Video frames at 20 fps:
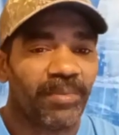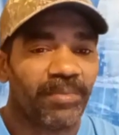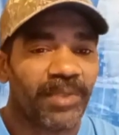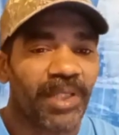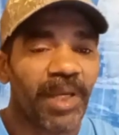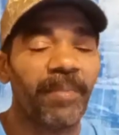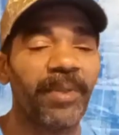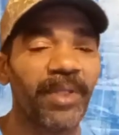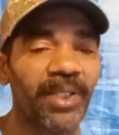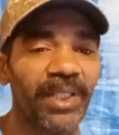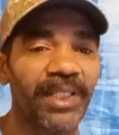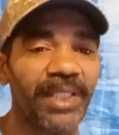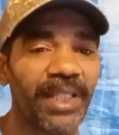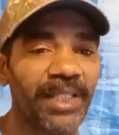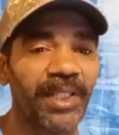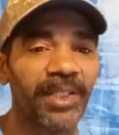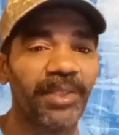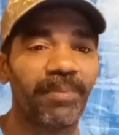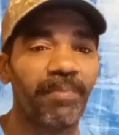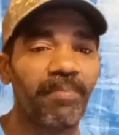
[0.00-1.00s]
Typically, they
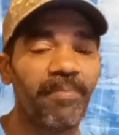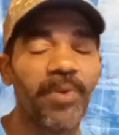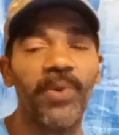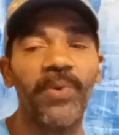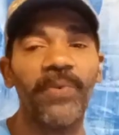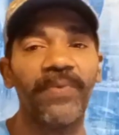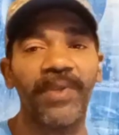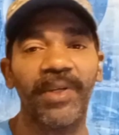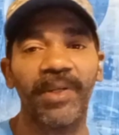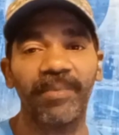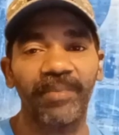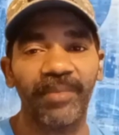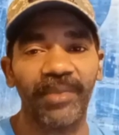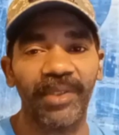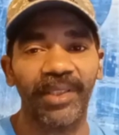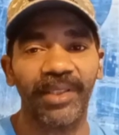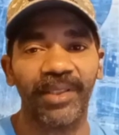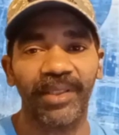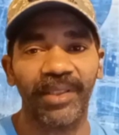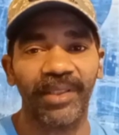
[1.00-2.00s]
just move them
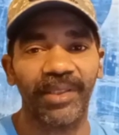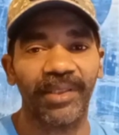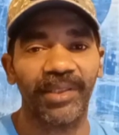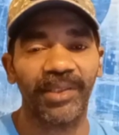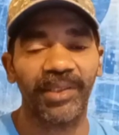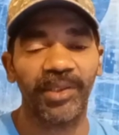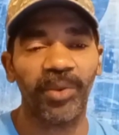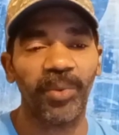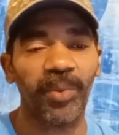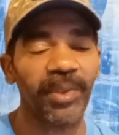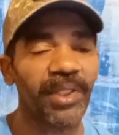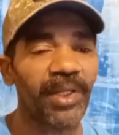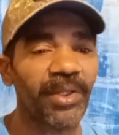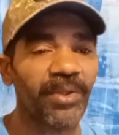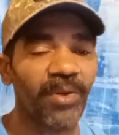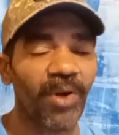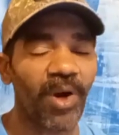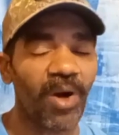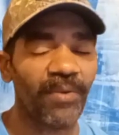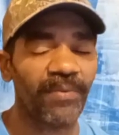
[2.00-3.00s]
to
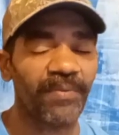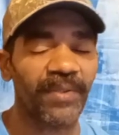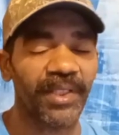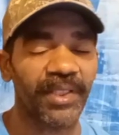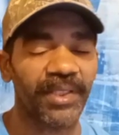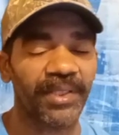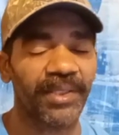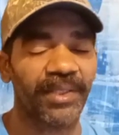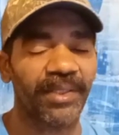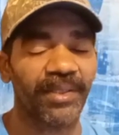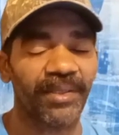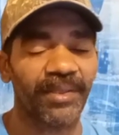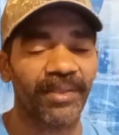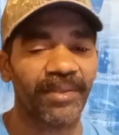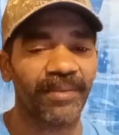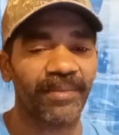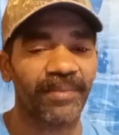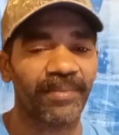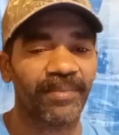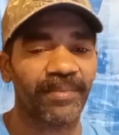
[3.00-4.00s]
another office.
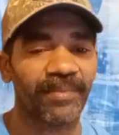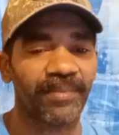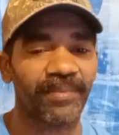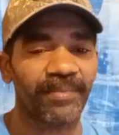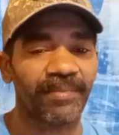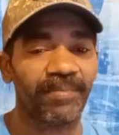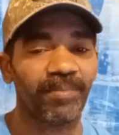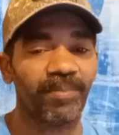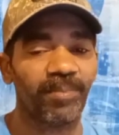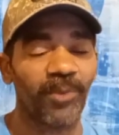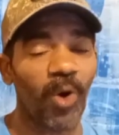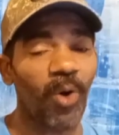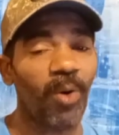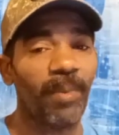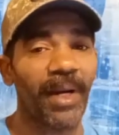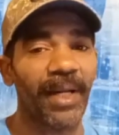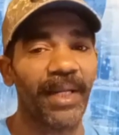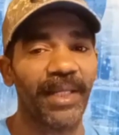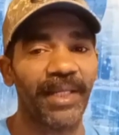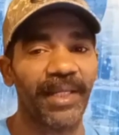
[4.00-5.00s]

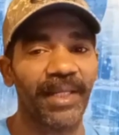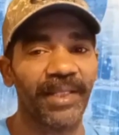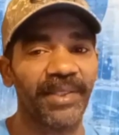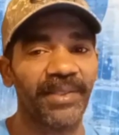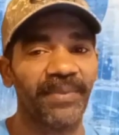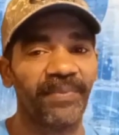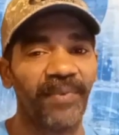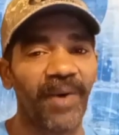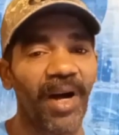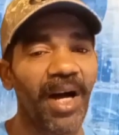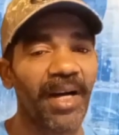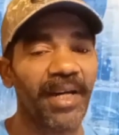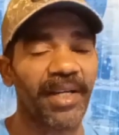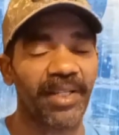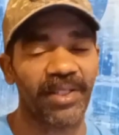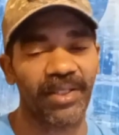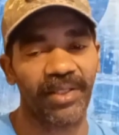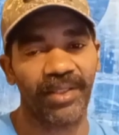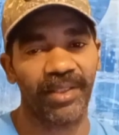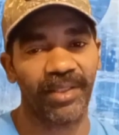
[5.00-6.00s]
Nobody gets
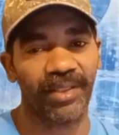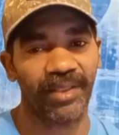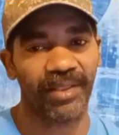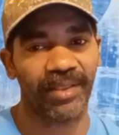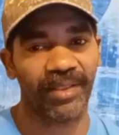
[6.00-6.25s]
fired.